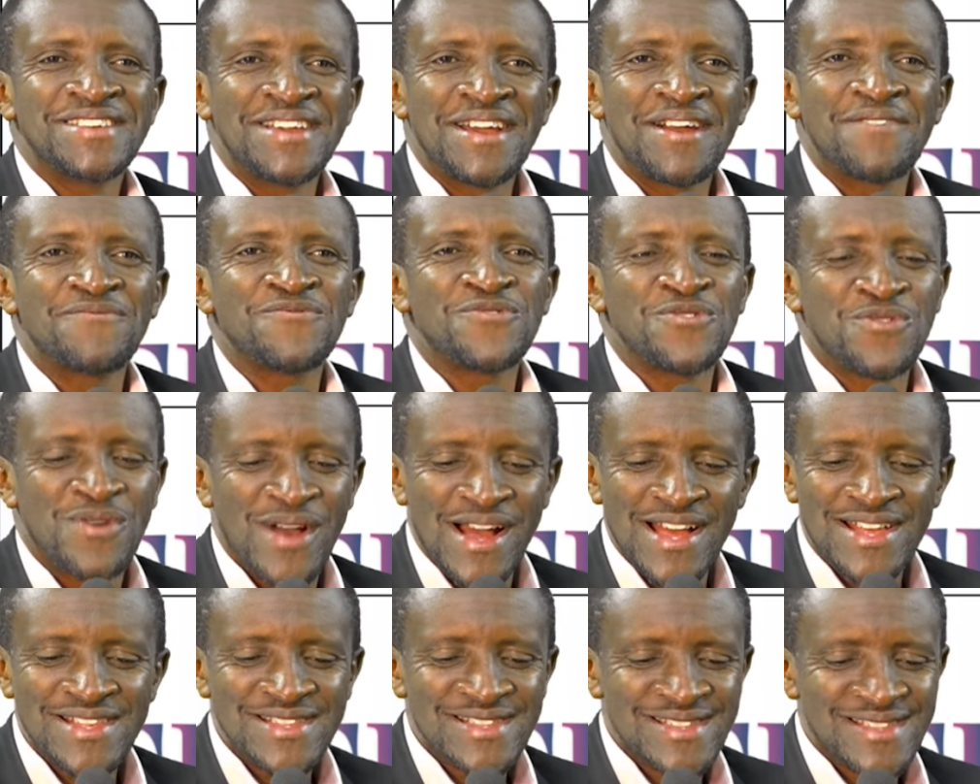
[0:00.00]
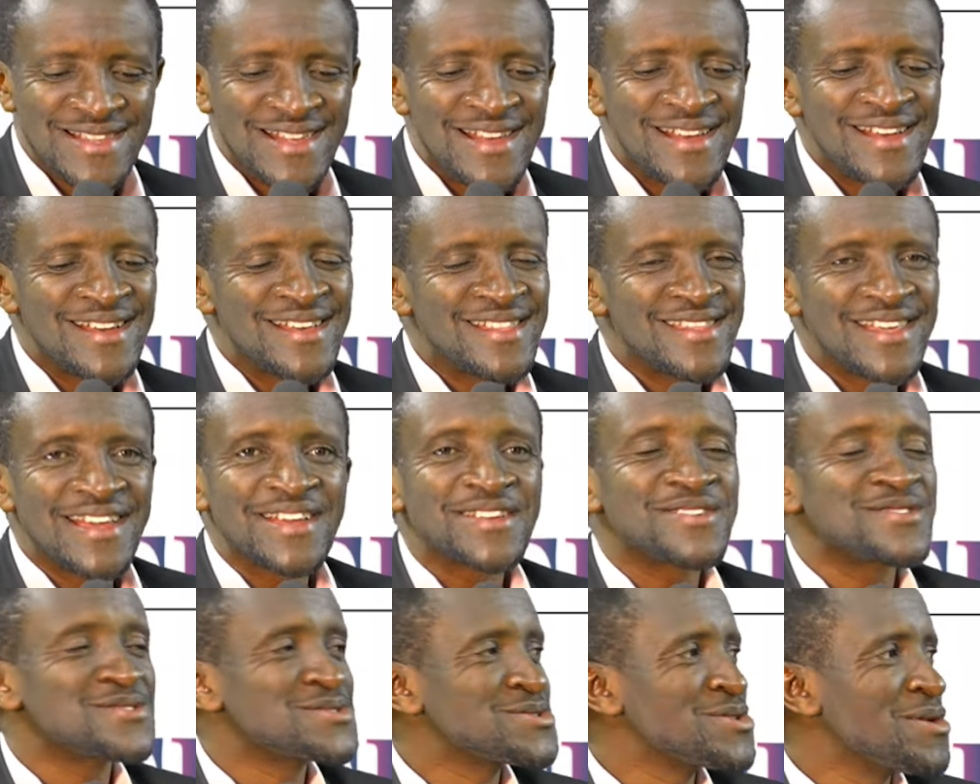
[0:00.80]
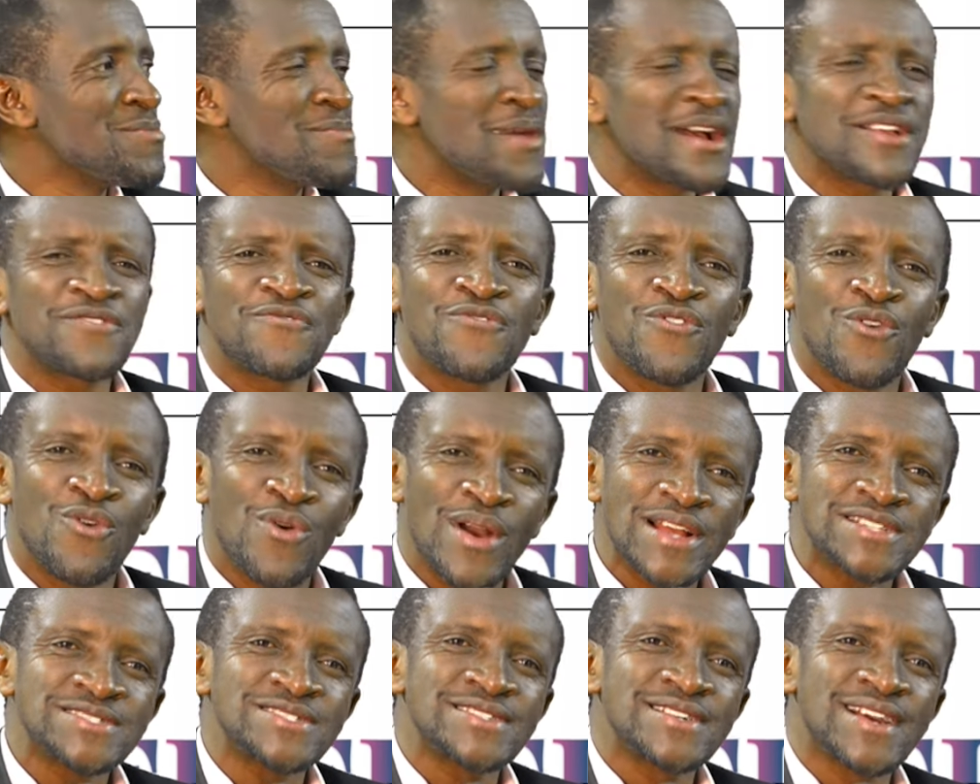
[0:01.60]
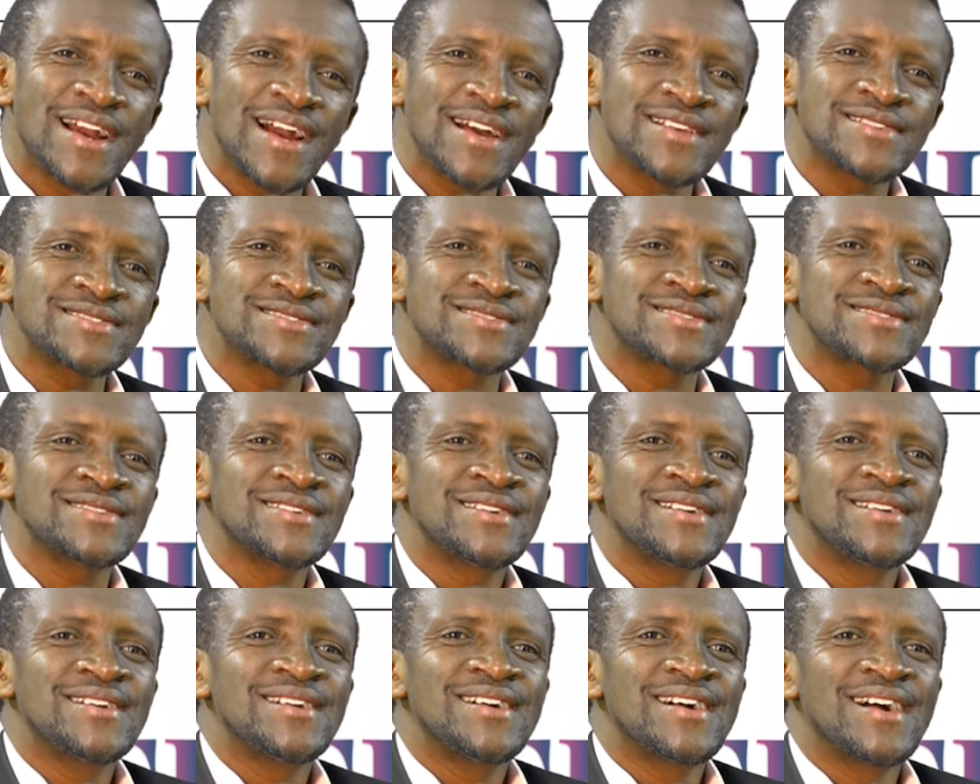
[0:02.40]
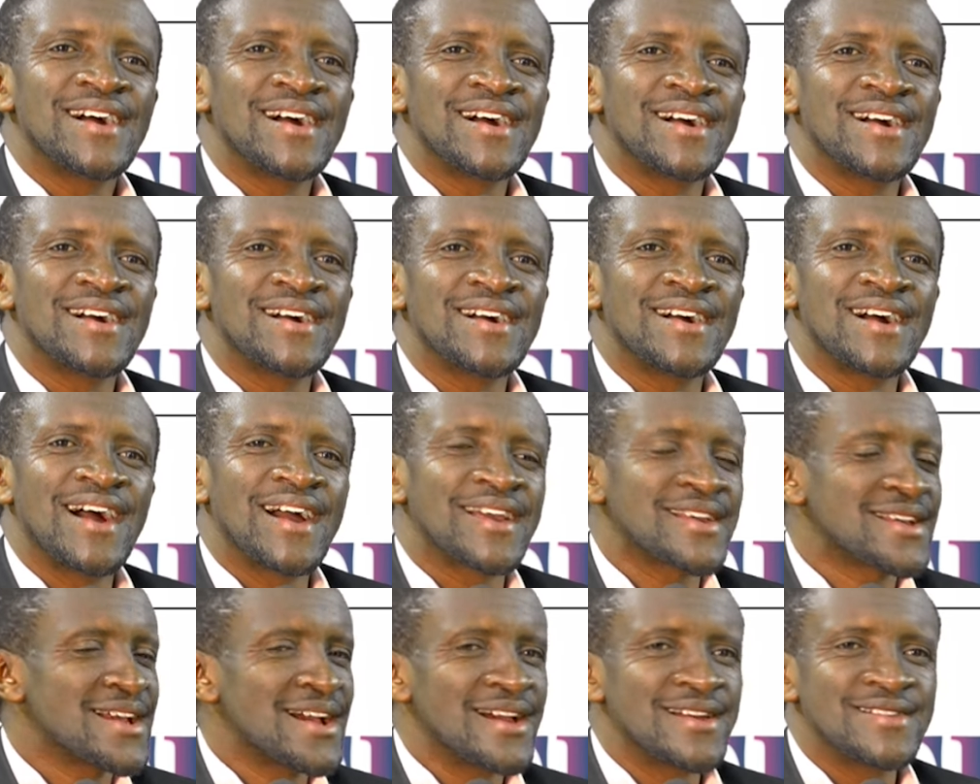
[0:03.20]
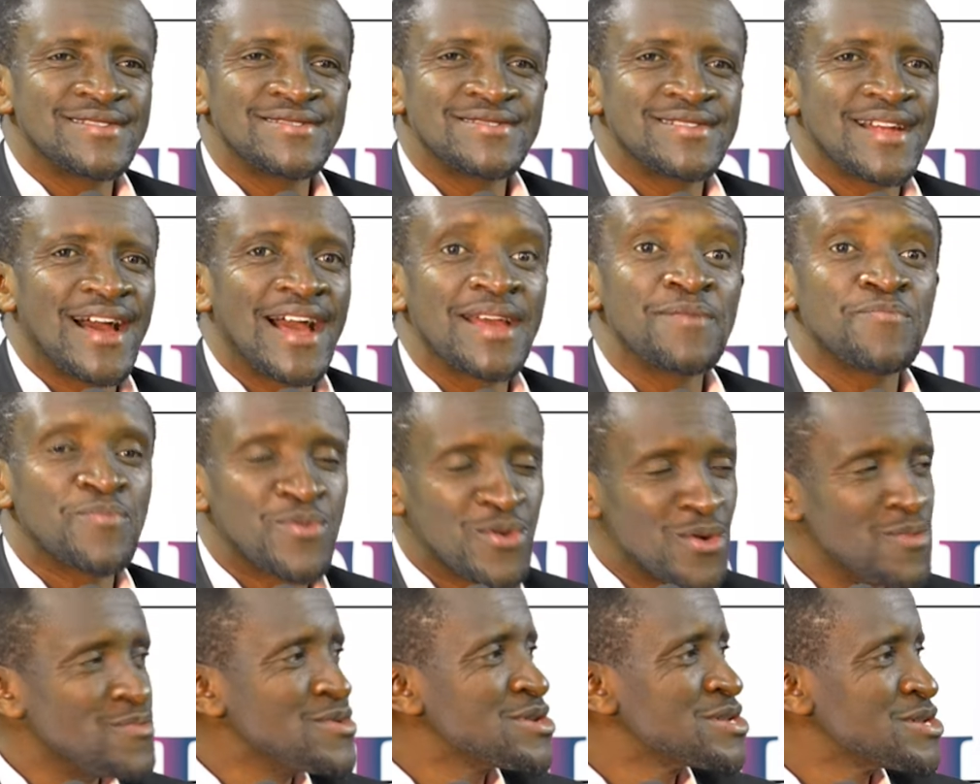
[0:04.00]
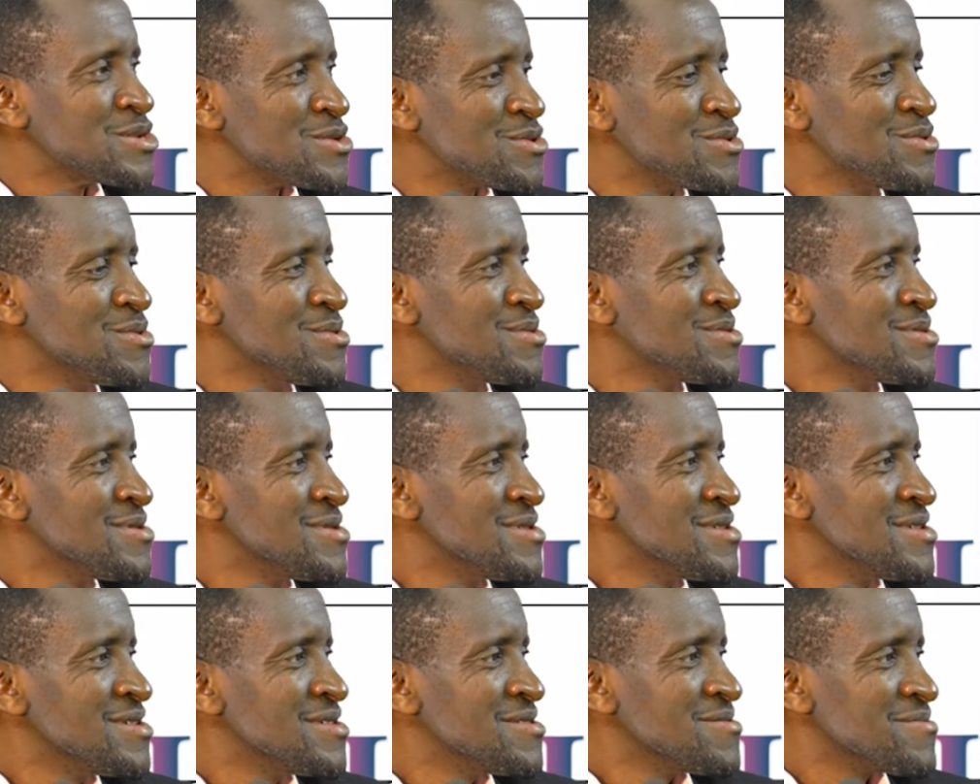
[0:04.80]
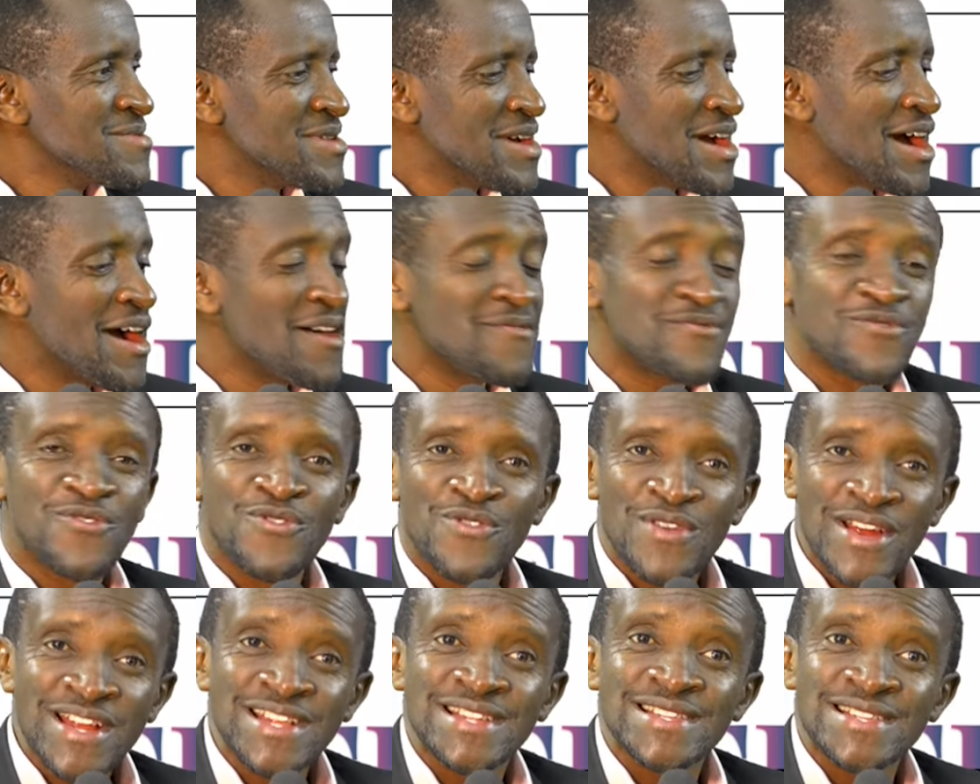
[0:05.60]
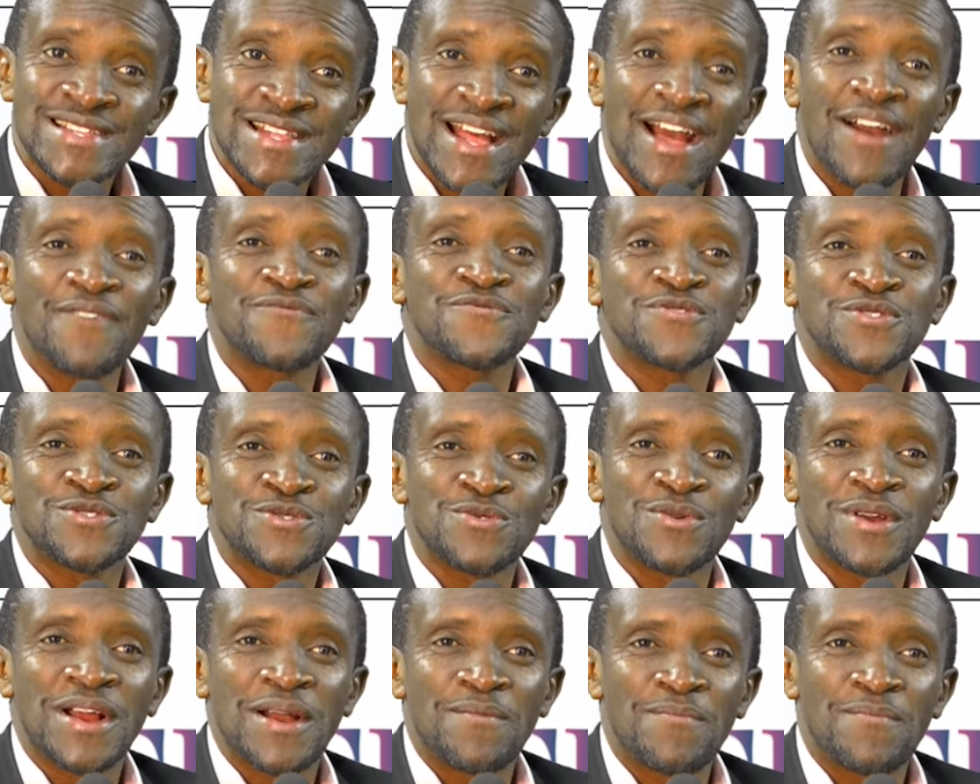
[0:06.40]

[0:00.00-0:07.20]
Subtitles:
Dear viewers, thank you so much for watching us. I promise you, we have great stuff to talk